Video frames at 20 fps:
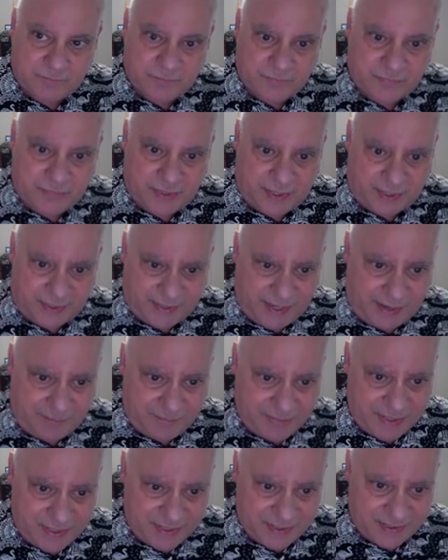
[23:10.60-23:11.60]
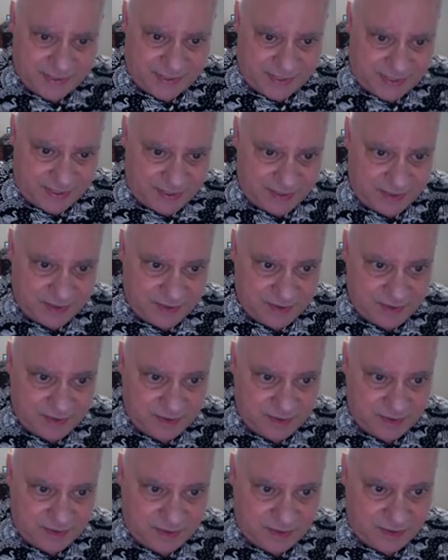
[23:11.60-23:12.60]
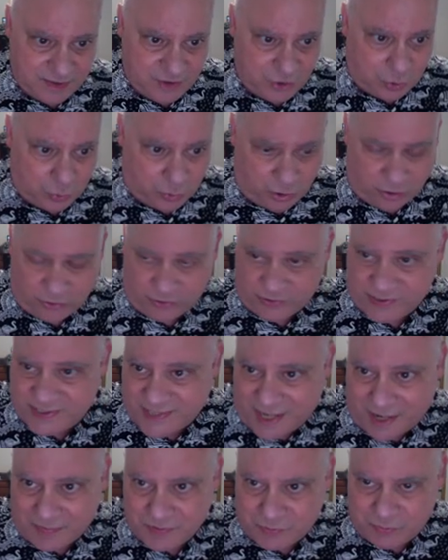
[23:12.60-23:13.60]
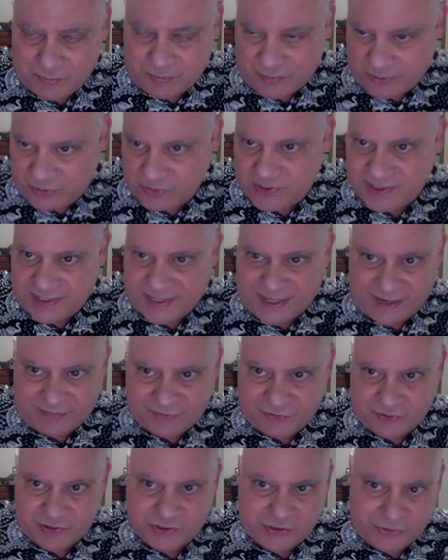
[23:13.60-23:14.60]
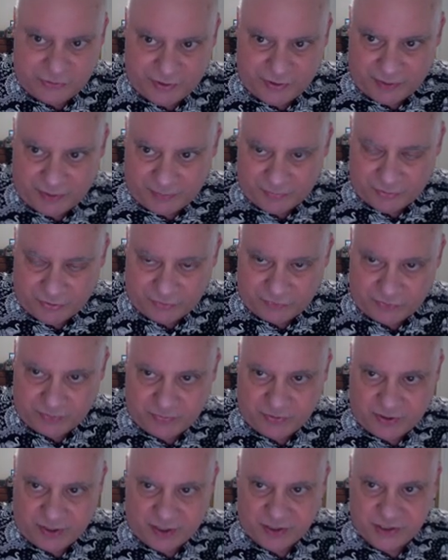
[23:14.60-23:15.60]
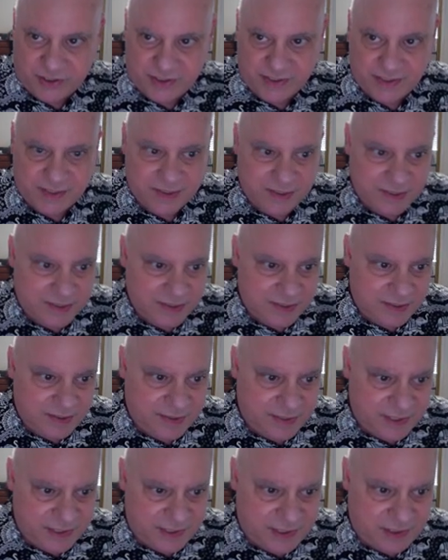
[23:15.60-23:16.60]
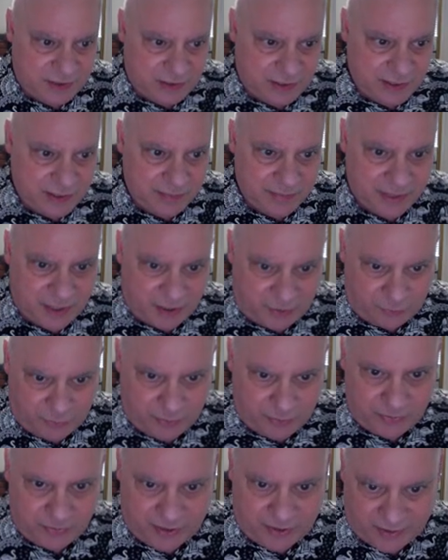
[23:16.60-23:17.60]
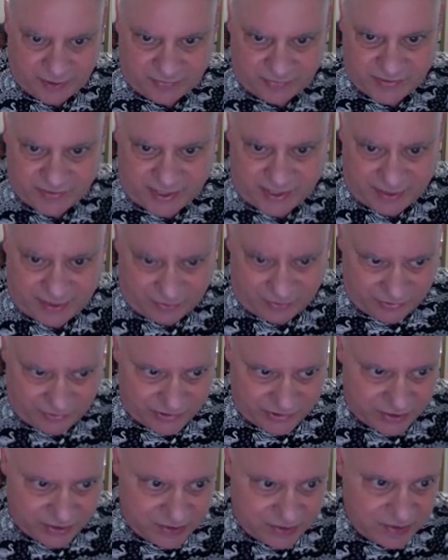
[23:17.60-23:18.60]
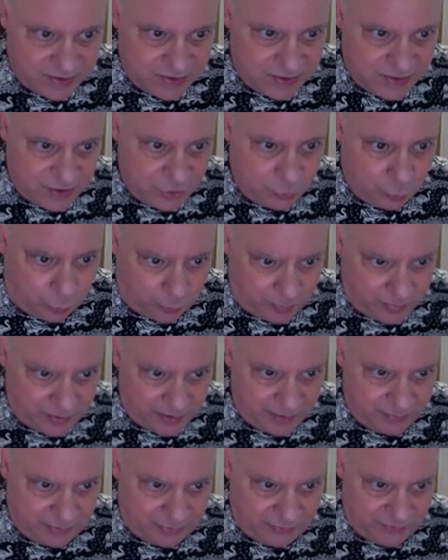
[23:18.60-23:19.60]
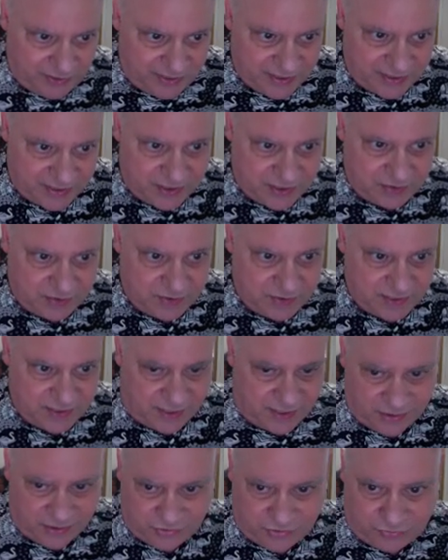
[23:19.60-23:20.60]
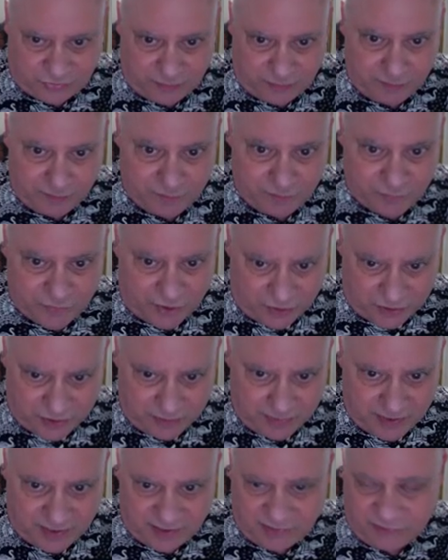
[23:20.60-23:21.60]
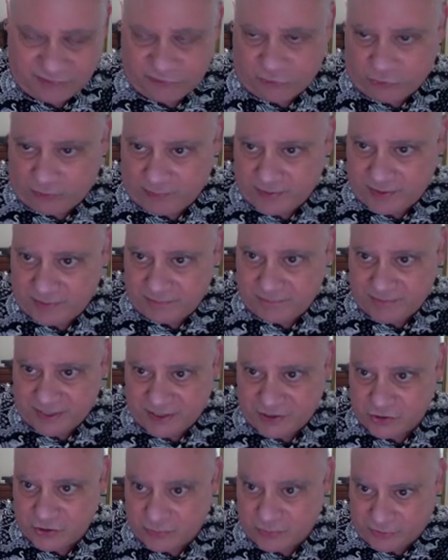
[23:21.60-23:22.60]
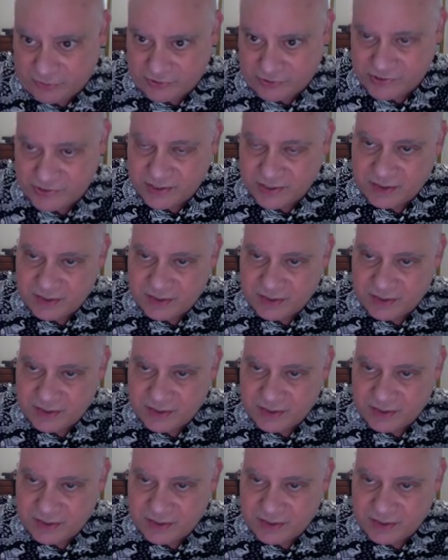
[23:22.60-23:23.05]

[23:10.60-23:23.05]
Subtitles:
And that means that it no longer stops reproducing after a certain number of reproductions. This limit on reproductive cycles normally prevents cells from ultimately forming big tumors,